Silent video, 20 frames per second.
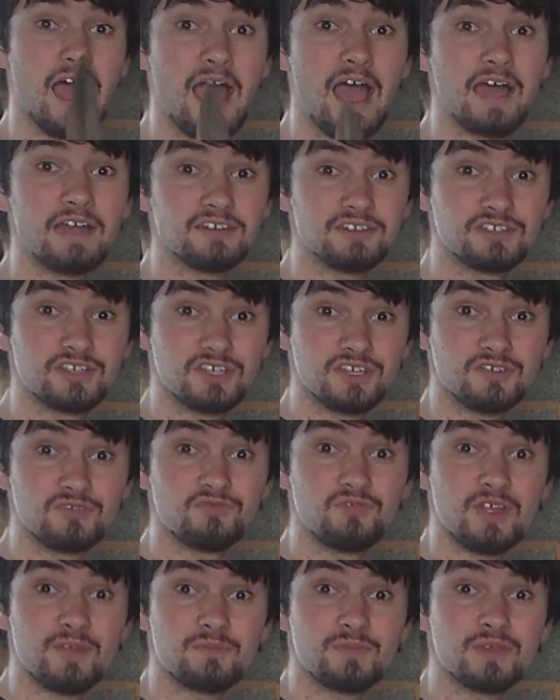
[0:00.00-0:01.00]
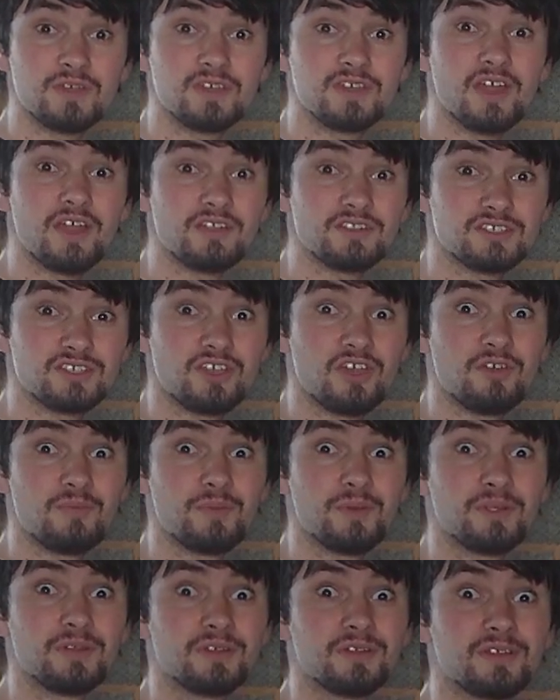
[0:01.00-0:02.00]
And could rip your guts
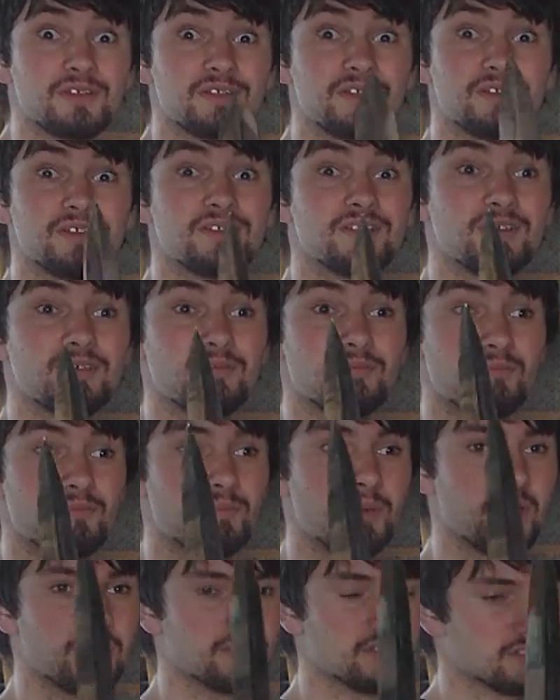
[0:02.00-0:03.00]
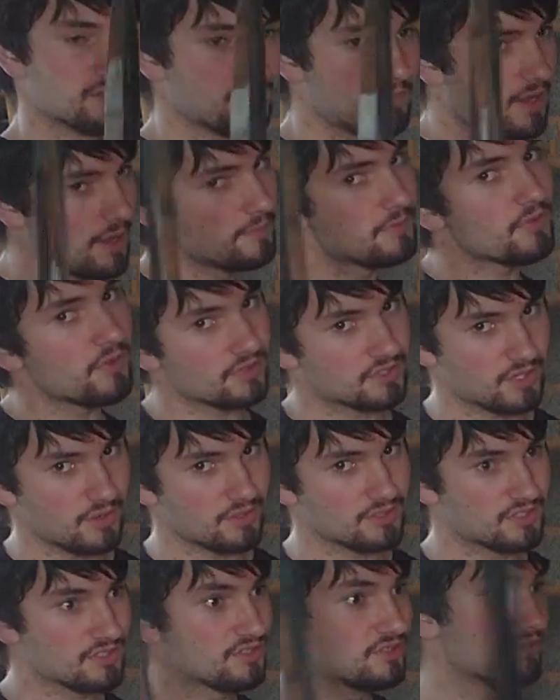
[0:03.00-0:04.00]
open. But I'm not
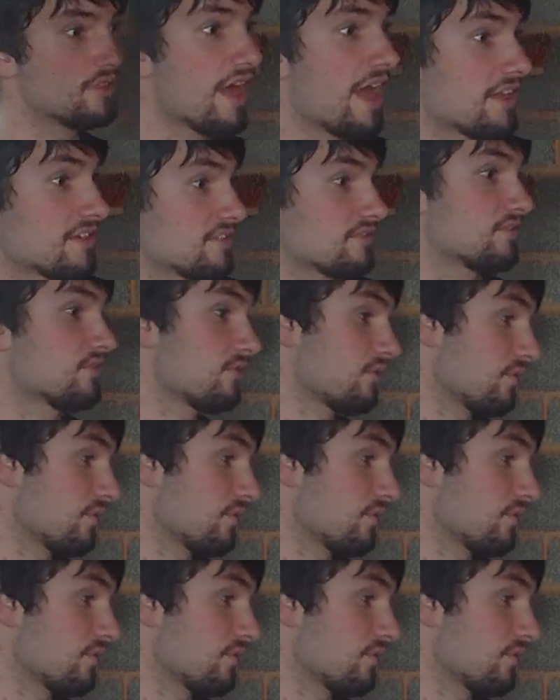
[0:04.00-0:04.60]
going to do that, of